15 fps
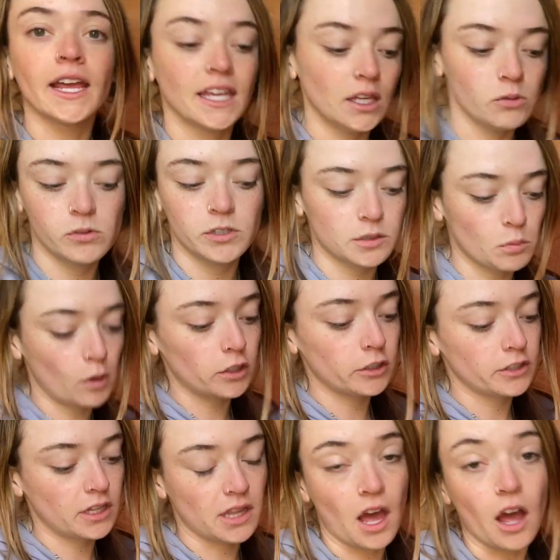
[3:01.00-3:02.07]
He was smaller
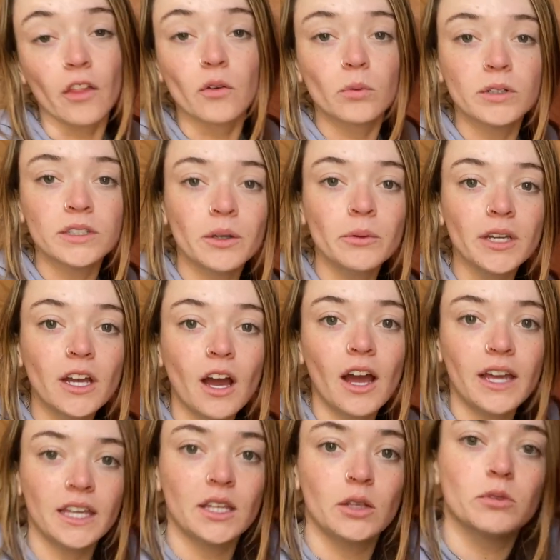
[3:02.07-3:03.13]
than the other one that we
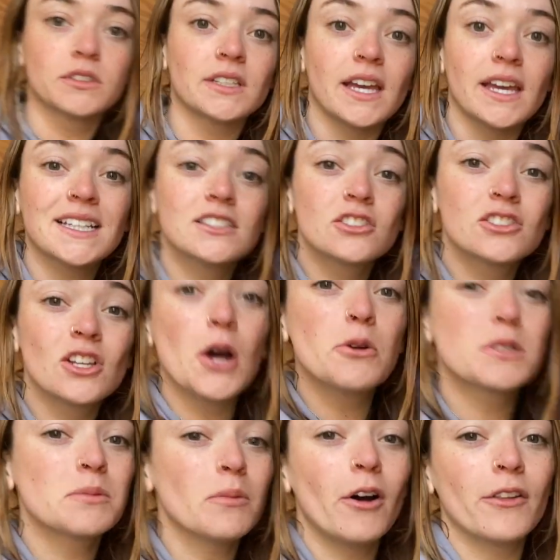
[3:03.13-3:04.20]
got. He was, like, so
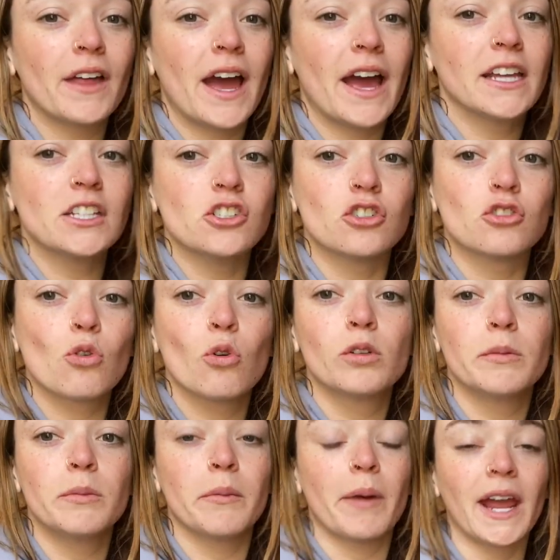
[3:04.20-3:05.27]
small that I could just hold
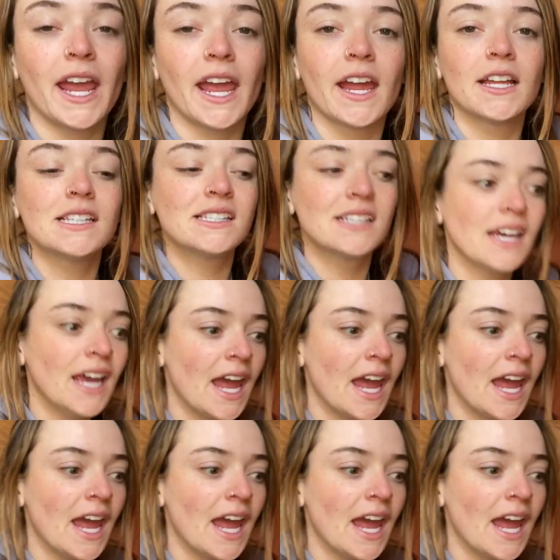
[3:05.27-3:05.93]
him in my hands.